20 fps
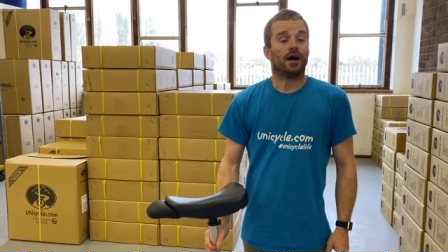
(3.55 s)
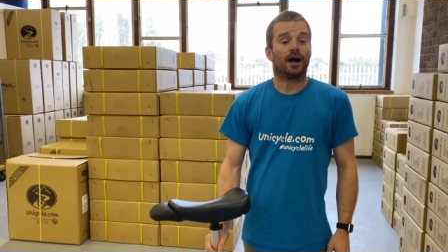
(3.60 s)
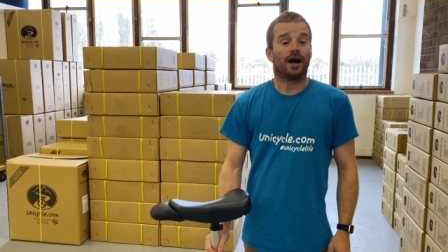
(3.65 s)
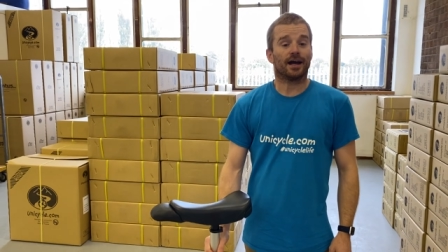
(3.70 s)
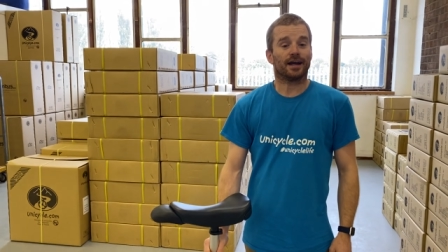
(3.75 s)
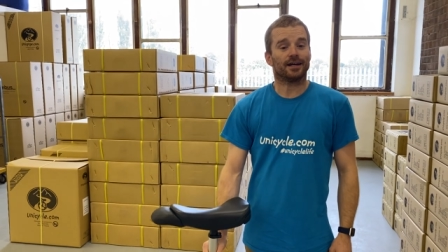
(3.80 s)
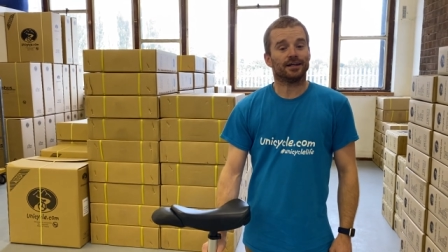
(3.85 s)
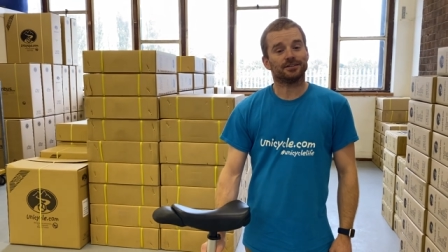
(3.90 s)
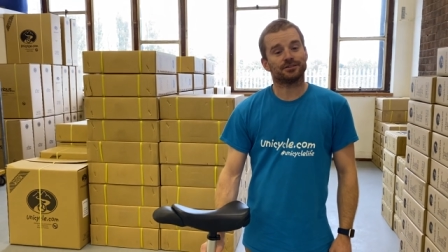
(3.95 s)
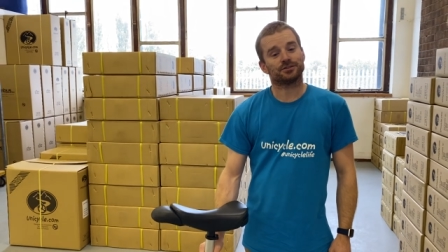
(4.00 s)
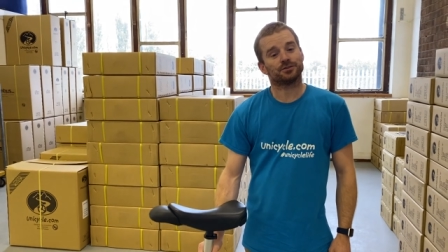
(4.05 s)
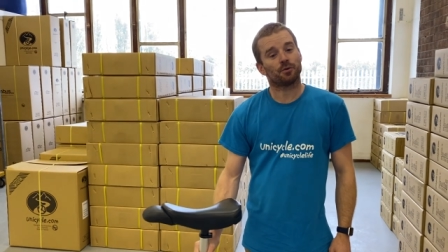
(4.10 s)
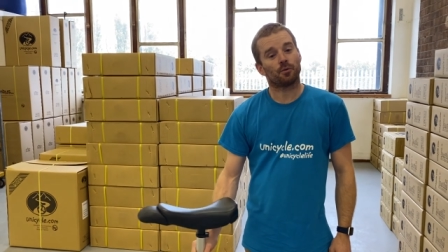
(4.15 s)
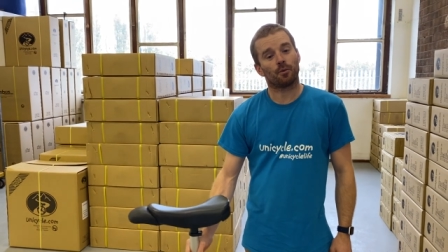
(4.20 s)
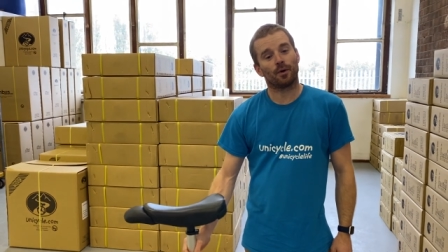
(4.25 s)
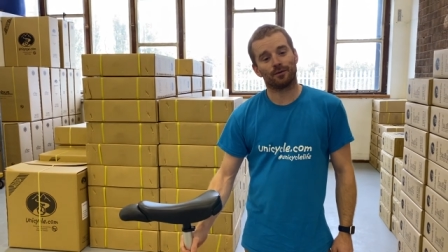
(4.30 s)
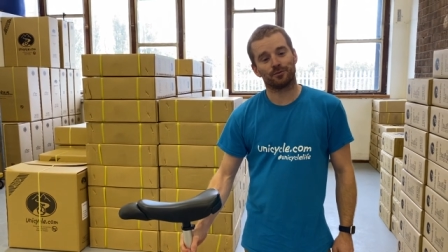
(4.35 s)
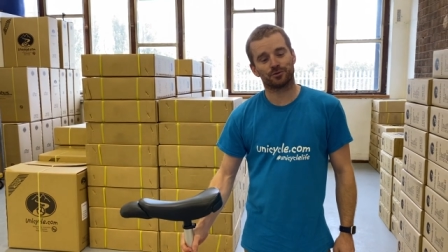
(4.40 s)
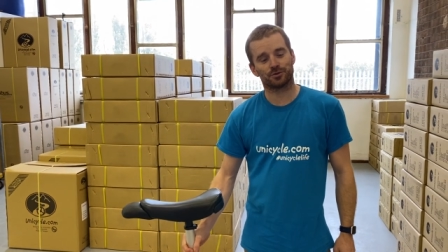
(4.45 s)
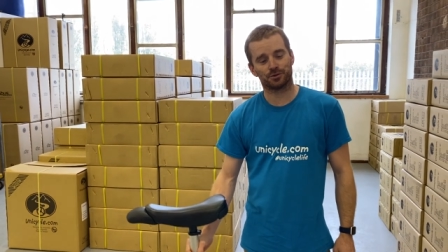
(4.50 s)
Hi guys,
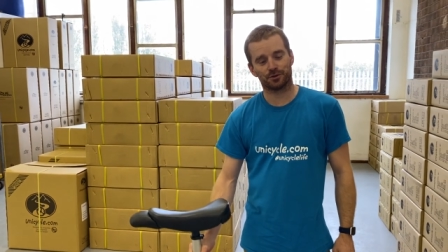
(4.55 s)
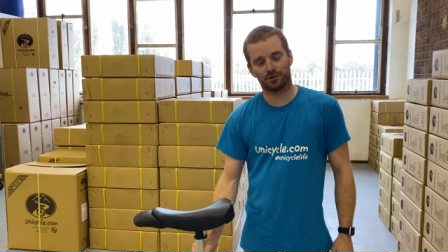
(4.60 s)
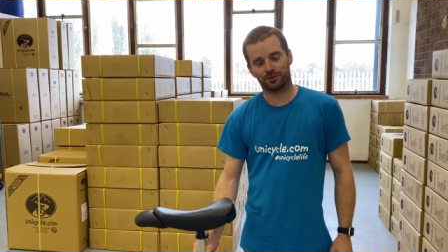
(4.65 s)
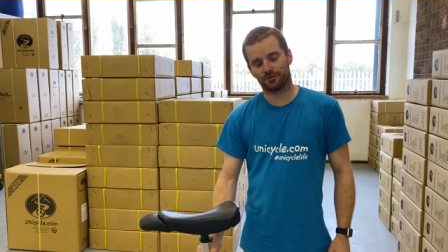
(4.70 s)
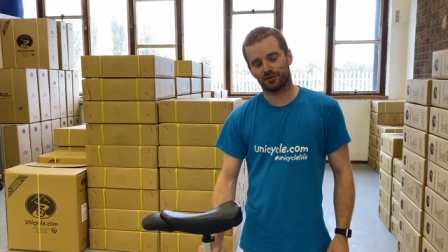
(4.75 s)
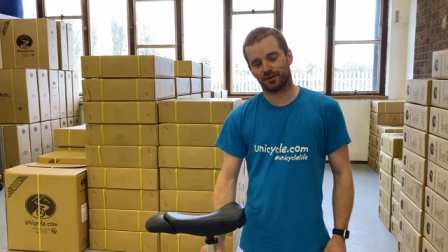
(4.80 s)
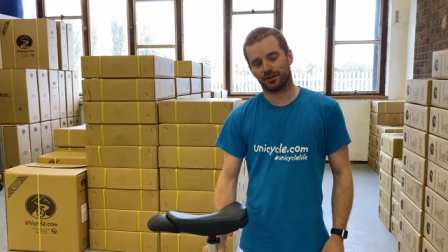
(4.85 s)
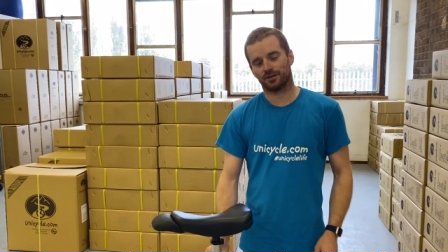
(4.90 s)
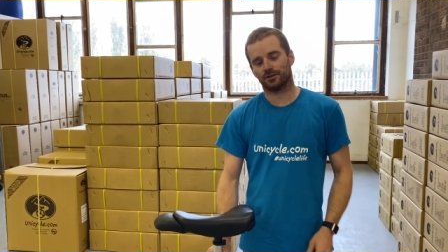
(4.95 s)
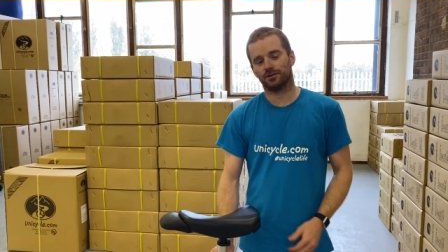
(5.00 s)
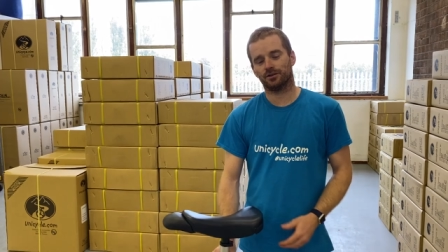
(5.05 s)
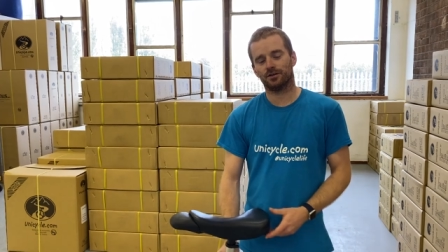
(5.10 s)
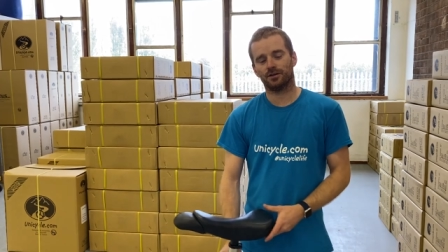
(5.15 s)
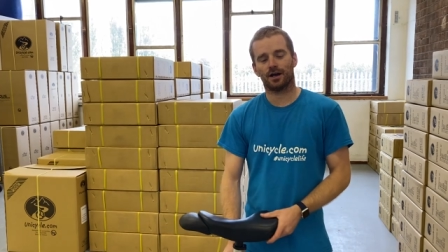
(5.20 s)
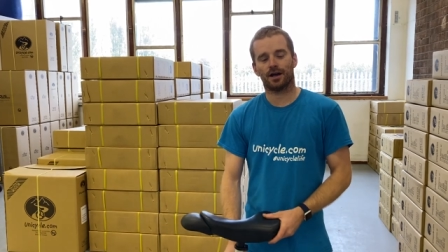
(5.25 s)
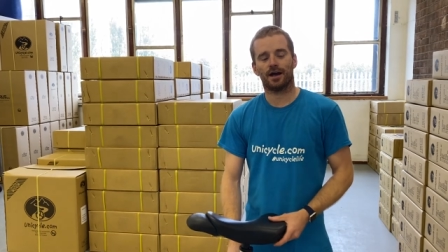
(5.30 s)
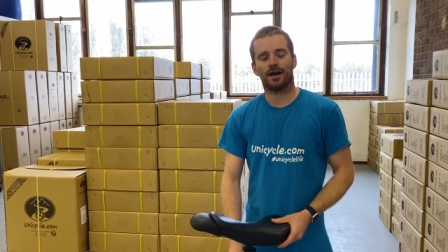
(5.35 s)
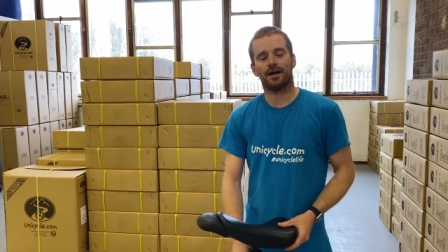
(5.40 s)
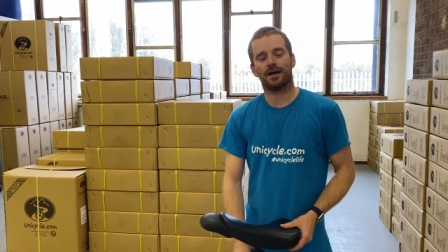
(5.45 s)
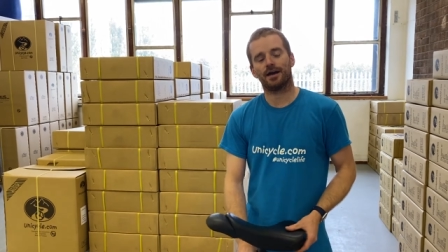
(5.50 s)
welcome to another
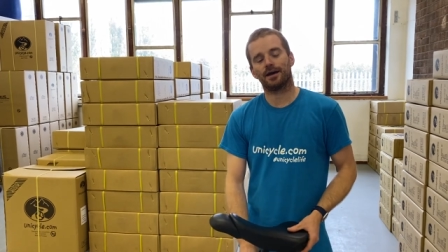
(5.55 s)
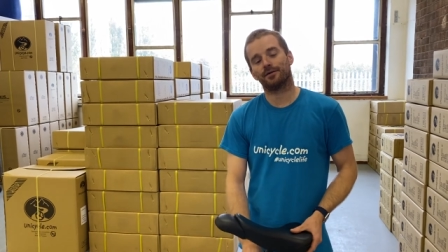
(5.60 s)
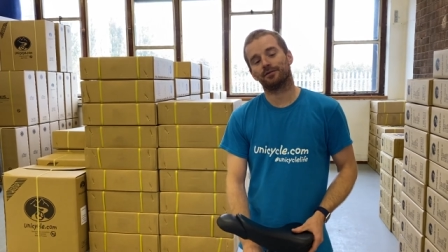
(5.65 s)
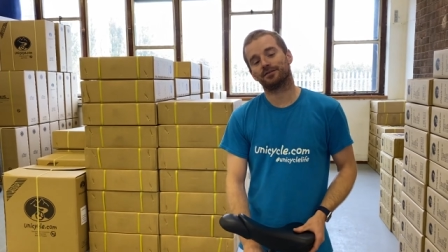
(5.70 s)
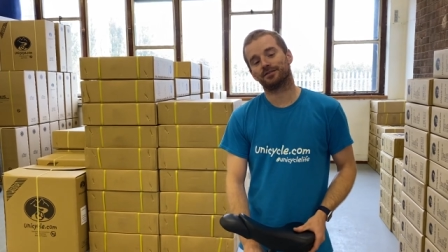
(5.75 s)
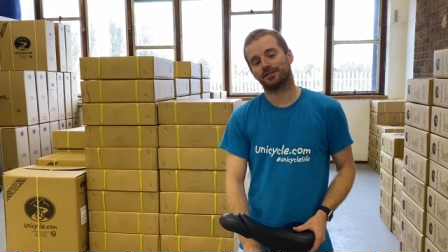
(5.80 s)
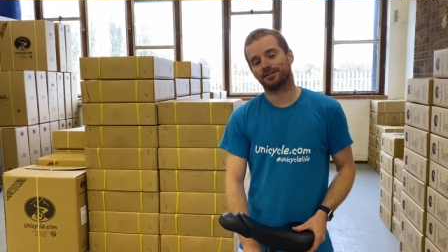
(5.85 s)
video. Uh,